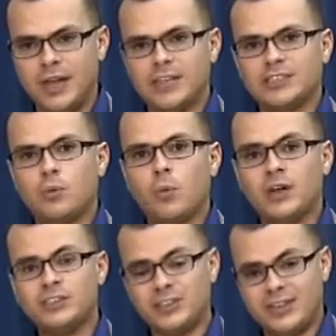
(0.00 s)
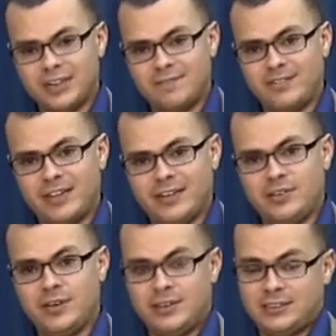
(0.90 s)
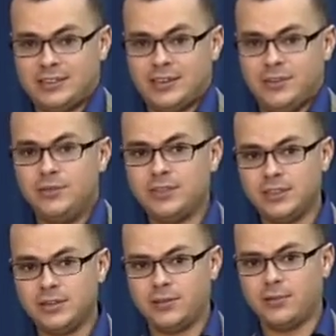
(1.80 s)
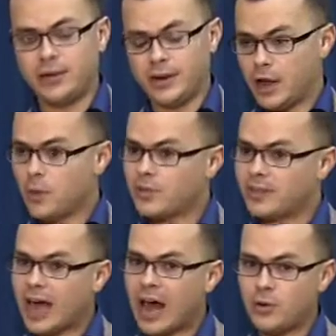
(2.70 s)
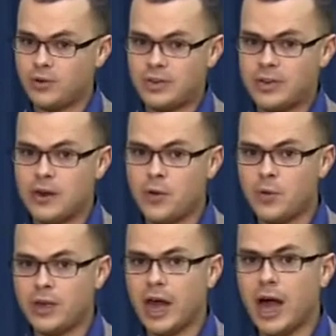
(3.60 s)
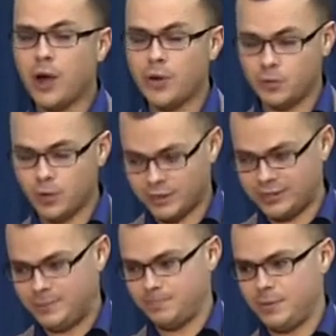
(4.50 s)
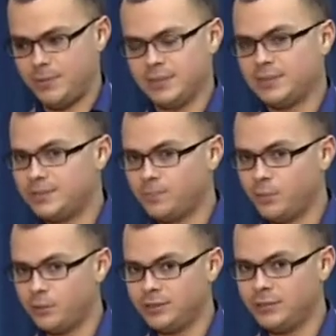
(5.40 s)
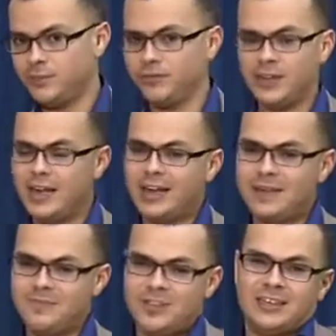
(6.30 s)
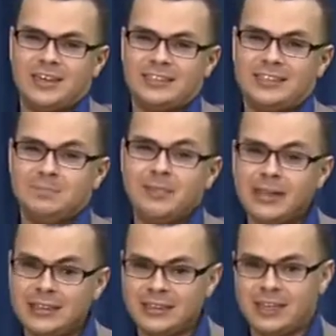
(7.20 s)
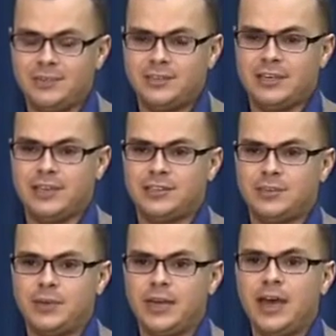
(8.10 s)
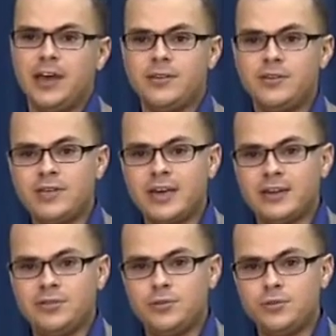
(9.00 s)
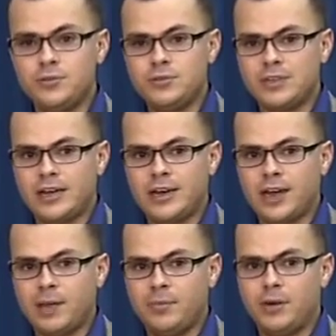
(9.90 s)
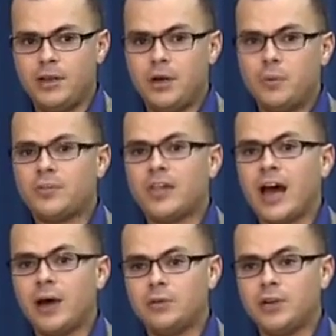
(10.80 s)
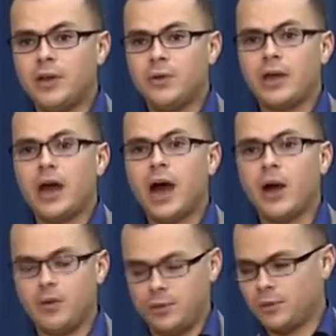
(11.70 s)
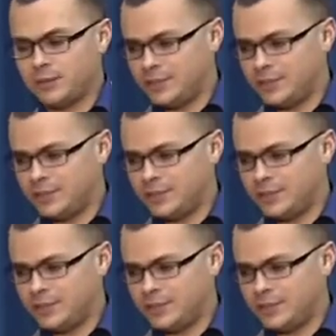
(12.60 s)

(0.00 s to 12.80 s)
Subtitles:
So once you have that, you can start using it already without knowing how it was implemented. It's important, we've emphasized this many times last week. You can use a library without knowing how it was